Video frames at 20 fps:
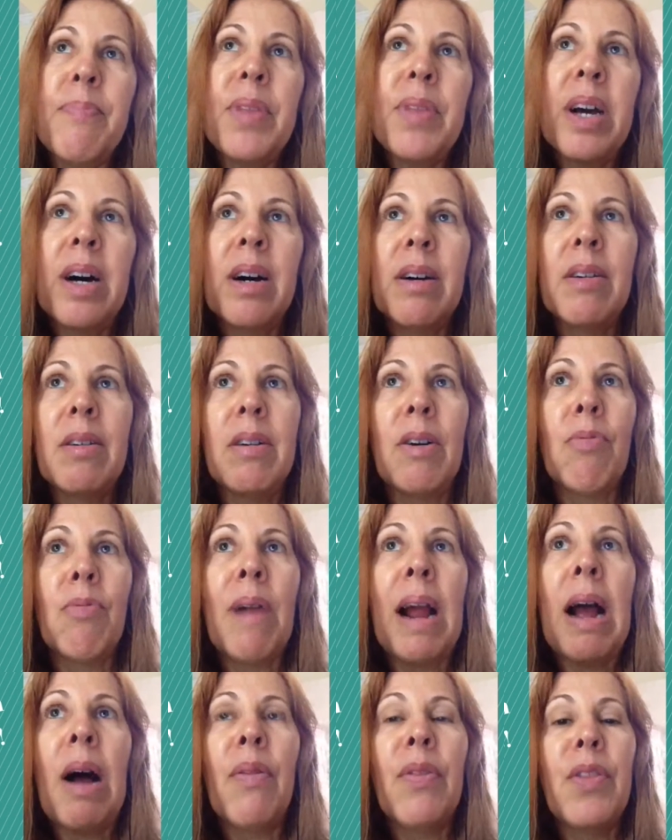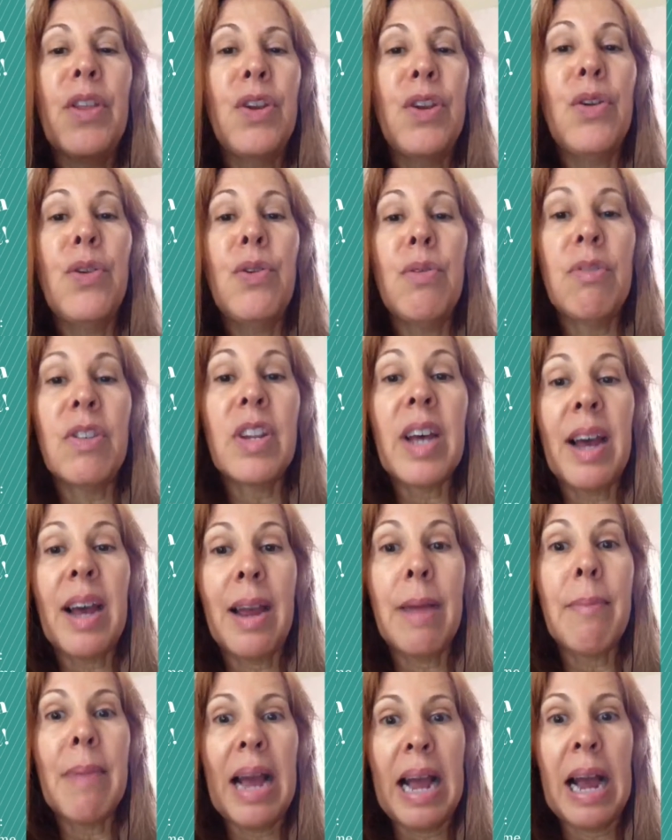around the
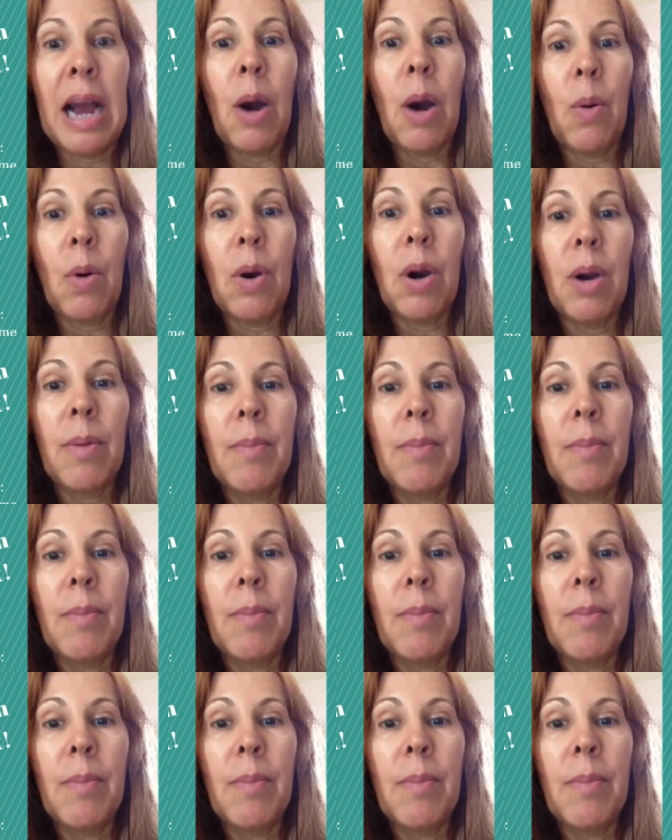noontime hour.